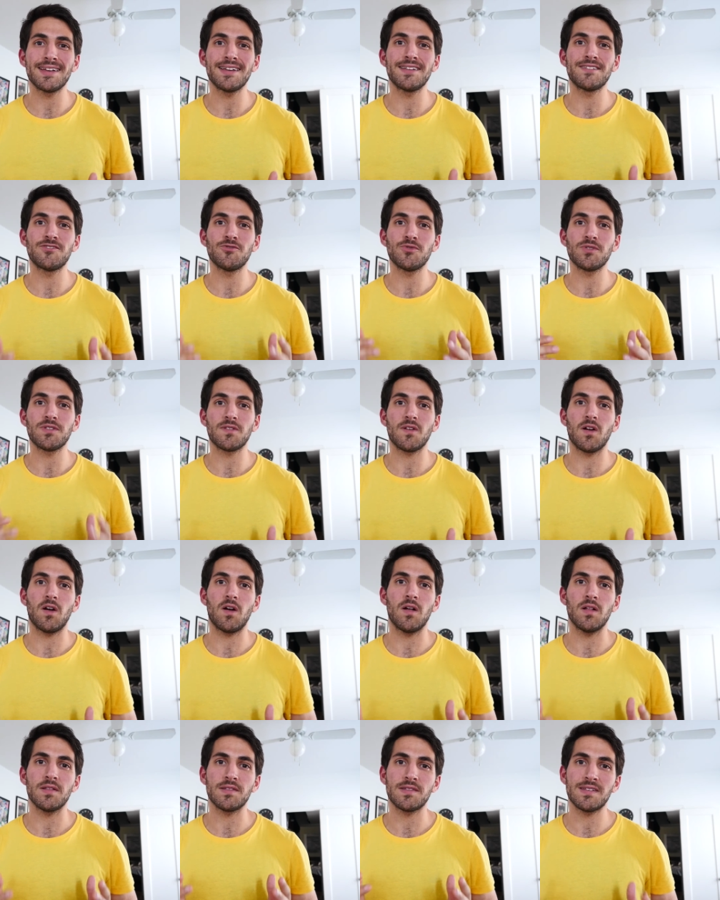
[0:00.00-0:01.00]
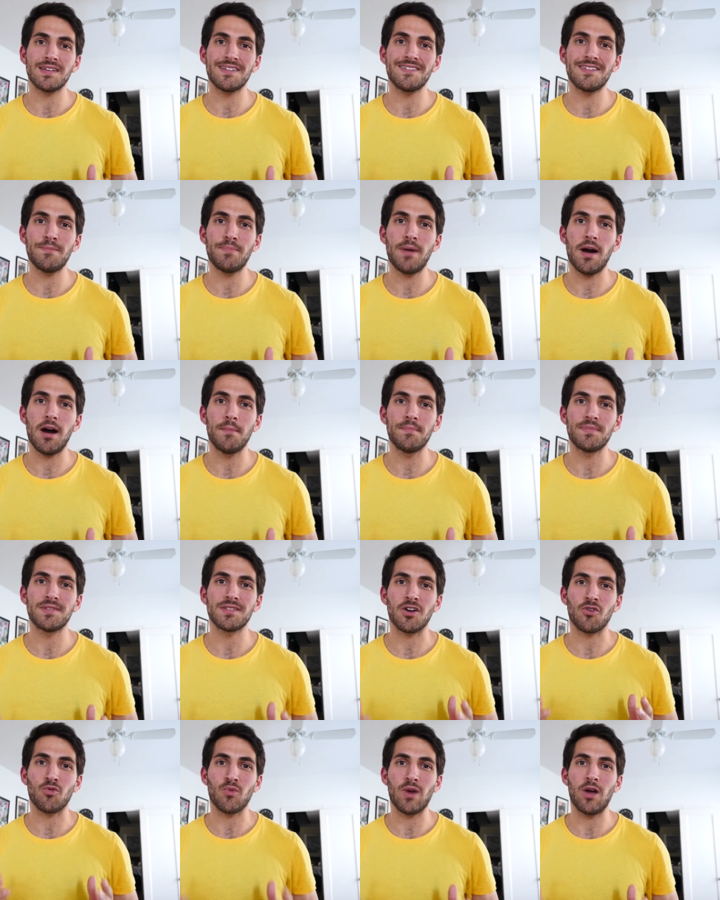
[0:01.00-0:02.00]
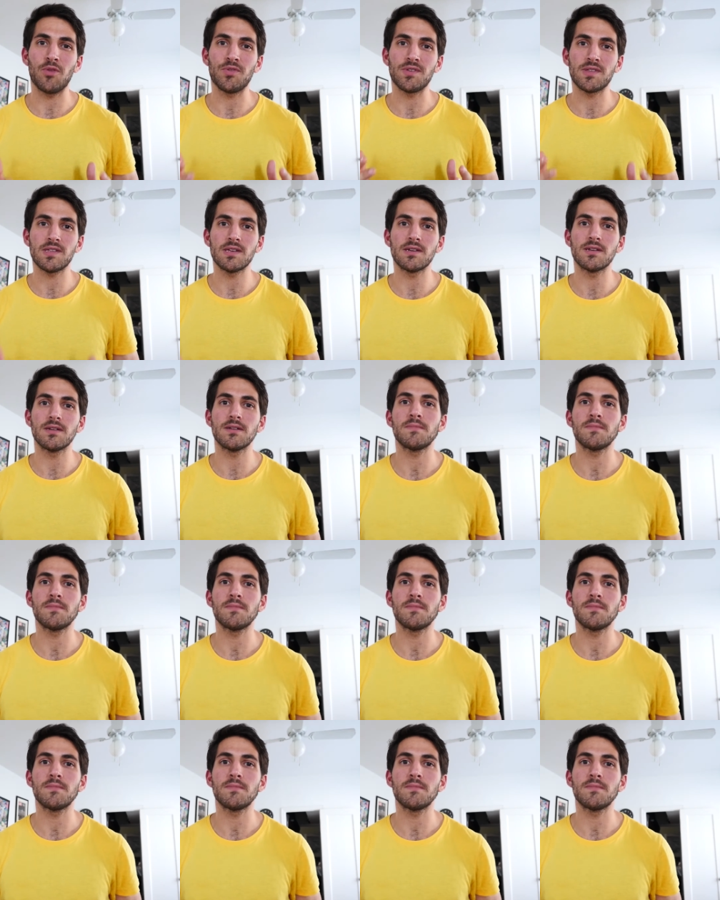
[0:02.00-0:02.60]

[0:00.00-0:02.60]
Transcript: is to install 60 pumps around the city.